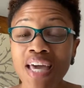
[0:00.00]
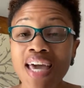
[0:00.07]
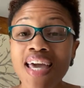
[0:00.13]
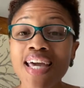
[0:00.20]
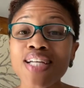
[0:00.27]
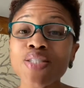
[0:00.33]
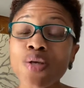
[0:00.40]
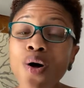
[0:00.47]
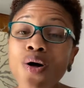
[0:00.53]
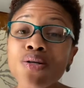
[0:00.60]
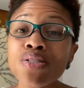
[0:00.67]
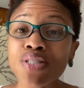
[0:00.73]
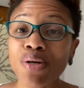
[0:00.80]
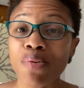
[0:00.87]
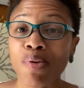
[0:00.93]
It's
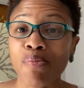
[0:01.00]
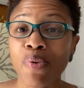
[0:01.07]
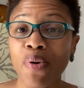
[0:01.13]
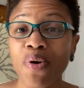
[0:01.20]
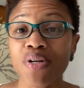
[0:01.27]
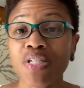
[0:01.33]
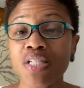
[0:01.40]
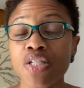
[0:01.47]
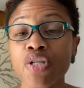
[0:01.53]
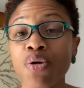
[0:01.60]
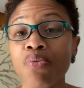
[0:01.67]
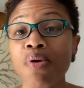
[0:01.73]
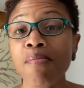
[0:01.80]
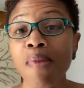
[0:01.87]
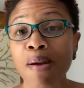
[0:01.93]
also important to
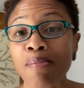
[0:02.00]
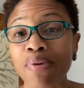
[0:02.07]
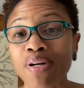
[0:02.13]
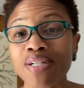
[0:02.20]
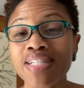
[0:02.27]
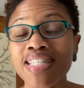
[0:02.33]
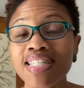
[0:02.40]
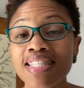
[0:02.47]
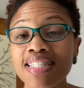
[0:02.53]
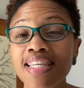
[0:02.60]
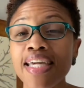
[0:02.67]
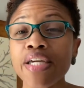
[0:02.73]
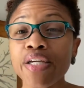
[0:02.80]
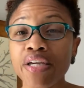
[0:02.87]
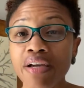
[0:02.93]
remember to stay
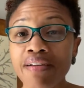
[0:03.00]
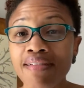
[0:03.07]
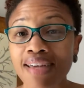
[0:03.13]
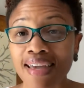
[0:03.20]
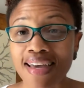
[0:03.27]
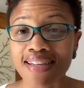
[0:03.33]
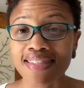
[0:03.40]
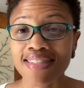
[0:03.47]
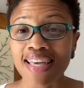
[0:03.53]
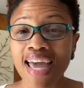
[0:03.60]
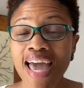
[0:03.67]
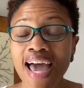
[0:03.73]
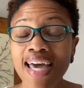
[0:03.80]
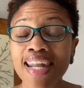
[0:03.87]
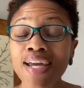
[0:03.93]
curious.
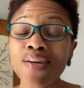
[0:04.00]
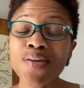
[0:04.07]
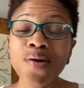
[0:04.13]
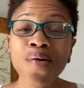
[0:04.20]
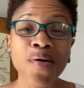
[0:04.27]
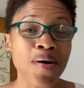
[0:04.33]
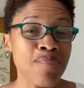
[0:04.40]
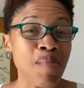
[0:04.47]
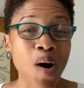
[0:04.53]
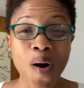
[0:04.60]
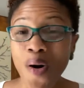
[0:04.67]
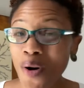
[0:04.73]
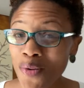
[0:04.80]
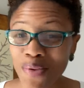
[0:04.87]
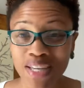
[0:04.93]
And I know I'm
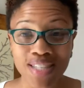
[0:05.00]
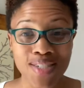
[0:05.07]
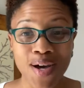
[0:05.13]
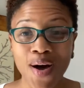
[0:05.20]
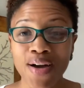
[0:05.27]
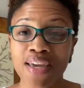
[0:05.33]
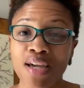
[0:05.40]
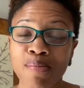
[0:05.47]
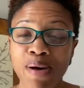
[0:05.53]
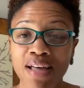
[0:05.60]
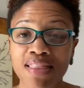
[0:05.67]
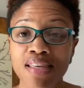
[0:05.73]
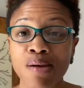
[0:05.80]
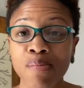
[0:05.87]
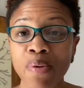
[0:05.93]
always talking about
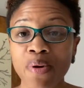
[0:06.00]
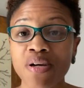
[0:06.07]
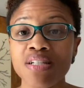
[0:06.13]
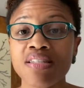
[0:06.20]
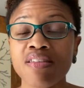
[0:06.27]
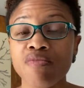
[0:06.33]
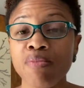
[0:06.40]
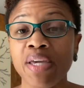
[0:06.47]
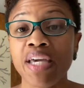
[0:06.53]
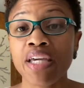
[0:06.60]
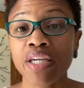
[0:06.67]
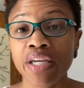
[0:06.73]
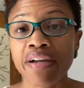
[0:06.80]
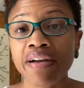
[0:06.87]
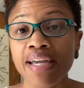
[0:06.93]
the importance of being
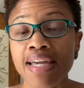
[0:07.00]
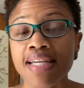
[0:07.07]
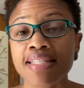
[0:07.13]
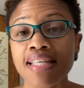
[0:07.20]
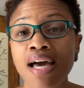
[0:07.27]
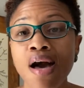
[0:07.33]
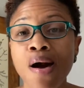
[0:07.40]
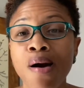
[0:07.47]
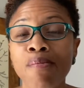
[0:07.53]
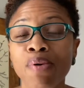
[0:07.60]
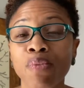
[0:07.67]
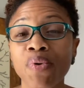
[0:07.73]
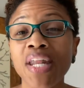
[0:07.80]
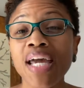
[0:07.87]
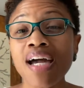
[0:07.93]
curious, but
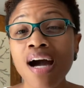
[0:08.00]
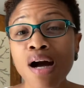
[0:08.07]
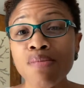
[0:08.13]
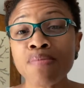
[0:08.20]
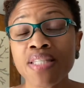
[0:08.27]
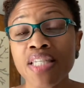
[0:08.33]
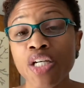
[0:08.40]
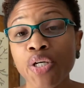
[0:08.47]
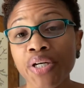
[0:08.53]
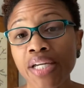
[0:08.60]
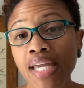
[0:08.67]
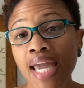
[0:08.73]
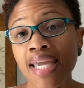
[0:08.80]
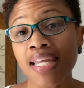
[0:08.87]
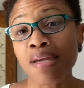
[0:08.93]
when it comes to
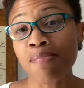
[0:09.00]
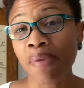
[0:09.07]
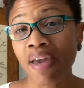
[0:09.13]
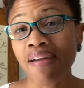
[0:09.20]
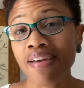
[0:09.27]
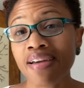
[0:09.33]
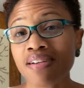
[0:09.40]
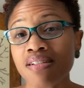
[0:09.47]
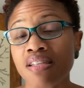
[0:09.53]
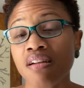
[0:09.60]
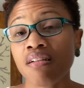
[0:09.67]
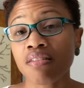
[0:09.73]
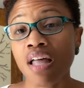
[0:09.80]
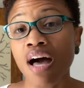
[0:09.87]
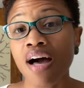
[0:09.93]
creating barriers in
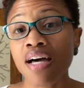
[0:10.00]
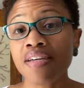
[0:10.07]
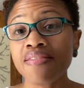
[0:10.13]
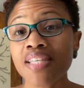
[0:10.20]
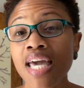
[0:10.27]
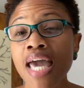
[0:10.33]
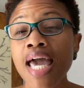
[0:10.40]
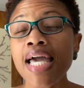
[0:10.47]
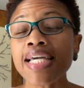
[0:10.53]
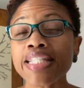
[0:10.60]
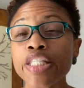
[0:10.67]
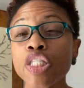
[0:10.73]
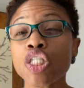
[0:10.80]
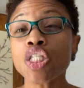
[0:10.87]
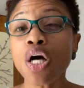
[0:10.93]
our lives, it's
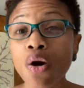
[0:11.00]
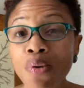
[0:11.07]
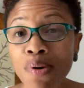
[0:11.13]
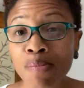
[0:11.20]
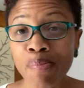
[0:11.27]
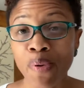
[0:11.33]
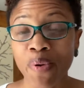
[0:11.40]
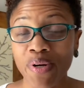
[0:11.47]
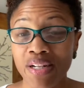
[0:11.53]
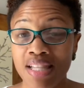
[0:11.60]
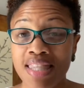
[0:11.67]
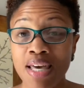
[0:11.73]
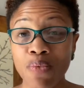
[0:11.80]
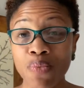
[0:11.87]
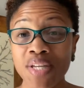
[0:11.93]
so important
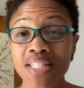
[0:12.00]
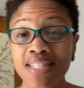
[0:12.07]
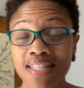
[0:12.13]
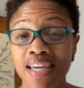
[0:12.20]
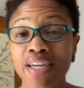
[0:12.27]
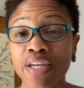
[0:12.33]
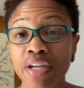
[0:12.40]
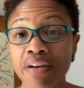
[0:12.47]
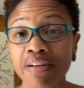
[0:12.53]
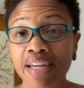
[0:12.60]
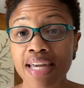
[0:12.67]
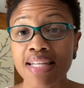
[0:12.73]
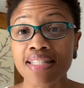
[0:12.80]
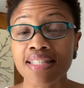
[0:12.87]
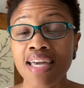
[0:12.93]
that we stay
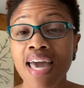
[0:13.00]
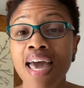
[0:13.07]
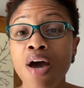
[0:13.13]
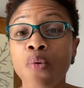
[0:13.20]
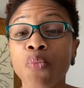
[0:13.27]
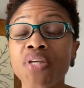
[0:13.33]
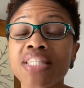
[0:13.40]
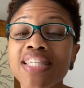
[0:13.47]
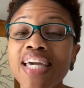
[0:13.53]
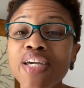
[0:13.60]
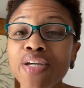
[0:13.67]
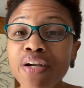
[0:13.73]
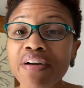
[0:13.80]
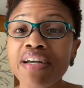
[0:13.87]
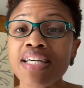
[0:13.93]
curious. We stay
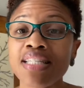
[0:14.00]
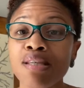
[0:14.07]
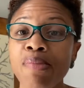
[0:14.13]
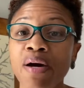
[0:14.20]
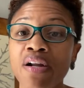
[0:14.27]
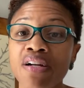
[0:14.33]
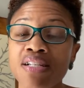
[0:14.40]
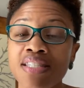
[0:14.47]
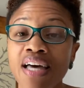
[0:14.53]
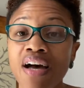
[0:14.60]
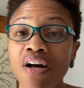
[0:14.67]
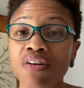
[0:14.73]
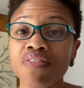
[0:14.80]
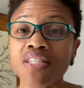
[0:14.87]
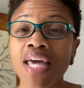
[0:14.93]
curious about
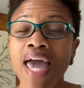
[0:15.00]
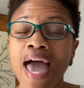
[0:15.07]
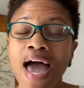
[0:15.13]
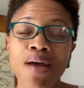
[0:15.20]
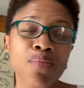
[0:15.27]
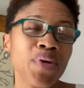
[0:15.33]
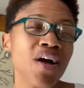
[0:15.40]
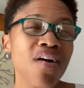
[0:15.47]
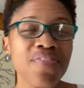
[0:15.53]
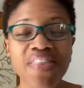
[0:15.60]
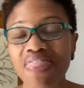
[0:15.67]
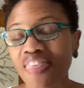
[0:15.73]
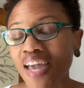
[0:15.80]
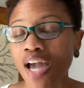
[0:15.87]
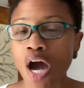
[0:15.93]
ourselves. And we often
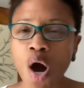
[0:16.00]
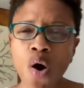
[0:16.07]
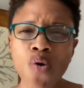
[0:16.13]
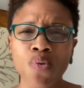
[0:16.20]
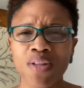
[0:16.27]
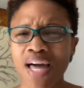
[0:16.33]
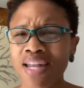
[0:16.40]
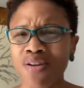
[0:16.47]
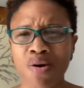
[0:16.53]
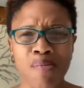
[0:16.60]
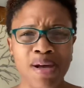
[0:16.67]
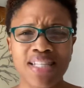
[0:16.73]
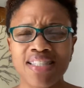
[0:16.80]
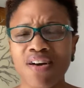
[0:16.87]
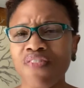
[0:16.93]
think, oh, well, I know
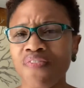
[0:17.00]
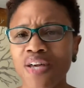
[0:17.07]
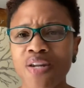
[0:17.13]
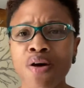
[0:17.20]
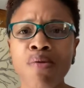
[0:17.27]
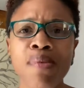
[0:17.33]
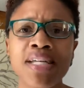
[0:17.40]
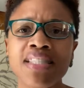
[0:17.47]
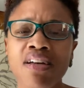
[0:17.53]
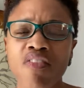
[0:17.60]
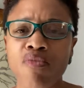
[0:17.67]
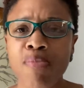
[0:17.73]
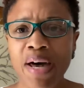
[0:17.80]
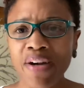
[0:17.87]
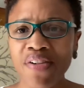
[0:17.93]
myself
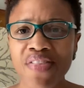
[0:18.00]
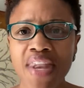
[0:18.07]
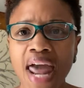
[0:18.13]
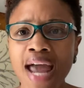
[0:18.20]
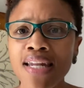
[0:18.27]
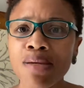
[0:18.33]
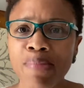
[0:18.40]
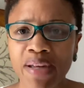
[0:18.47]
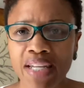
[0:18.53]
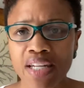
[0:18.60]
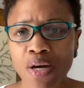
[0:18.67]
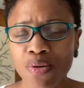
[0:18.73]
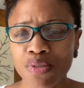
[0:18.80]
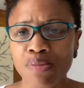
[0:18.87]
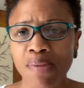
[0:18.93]
better than anybody
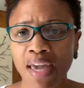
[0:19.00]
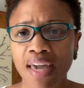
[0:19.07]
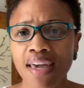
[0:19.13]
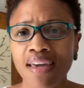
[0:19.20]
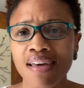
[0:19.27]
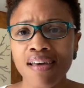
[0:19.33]
knows me.